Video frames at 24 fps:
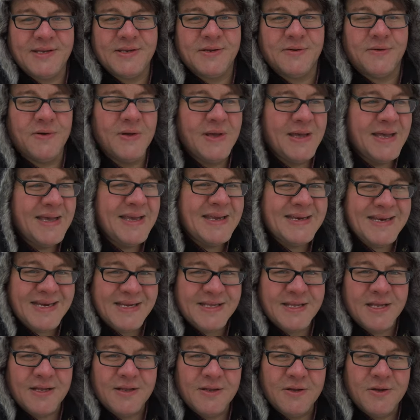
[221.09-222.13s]
So
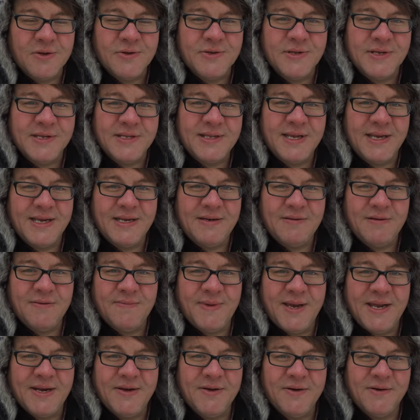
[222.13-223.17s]
she's the closest thing to a
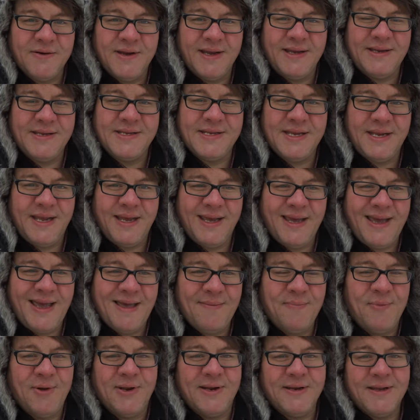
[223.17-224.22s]
mentor I'd say I
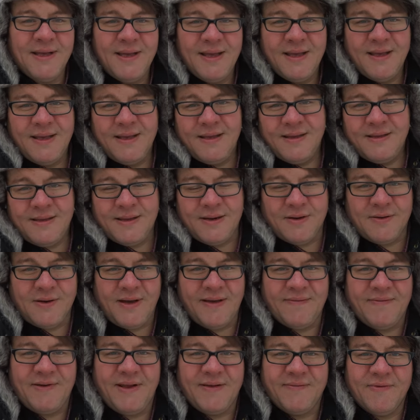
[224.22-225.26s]
had, but, you know,
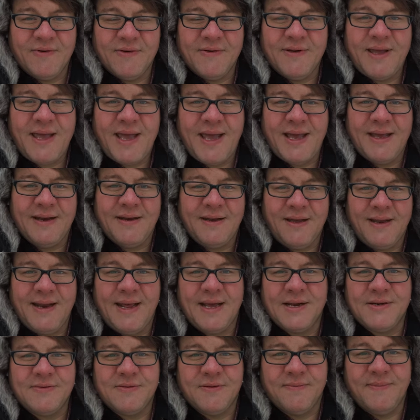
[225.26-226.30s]
I've never had an
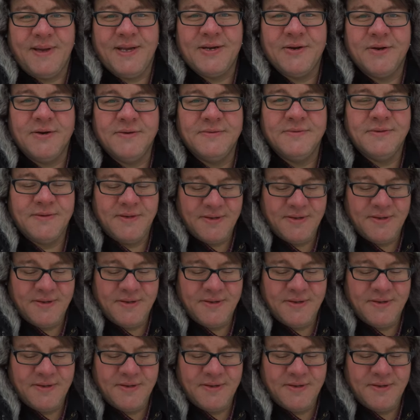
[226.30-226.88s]
actual mentor.